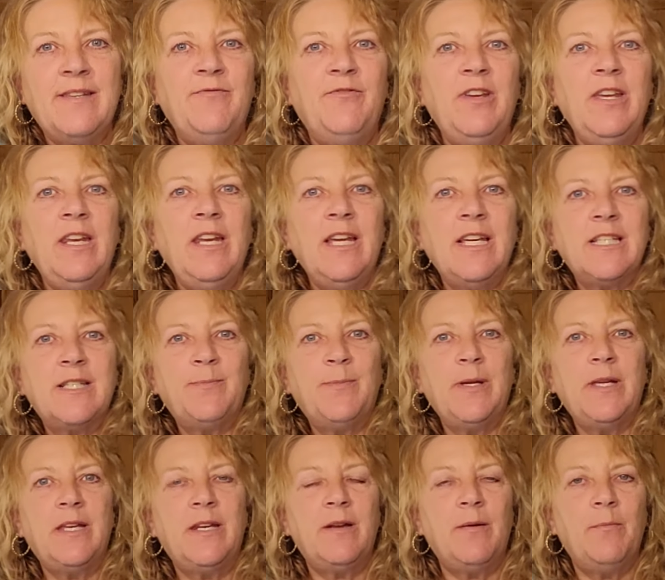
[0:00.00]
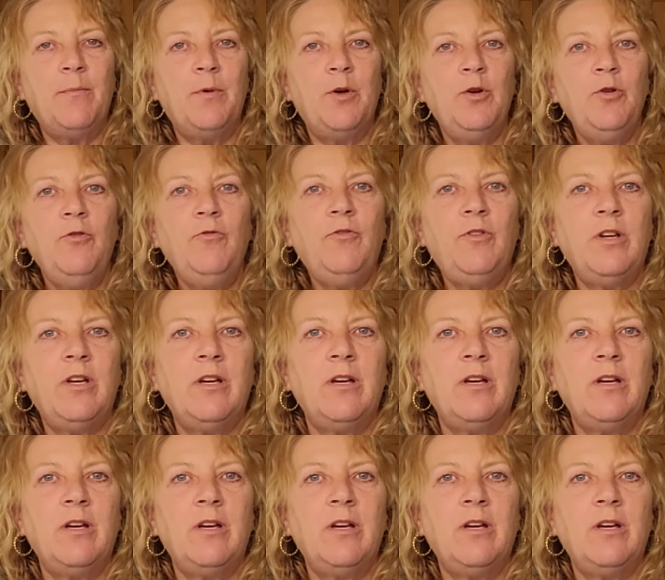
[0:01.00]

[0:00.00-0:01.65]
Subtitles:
event has been moved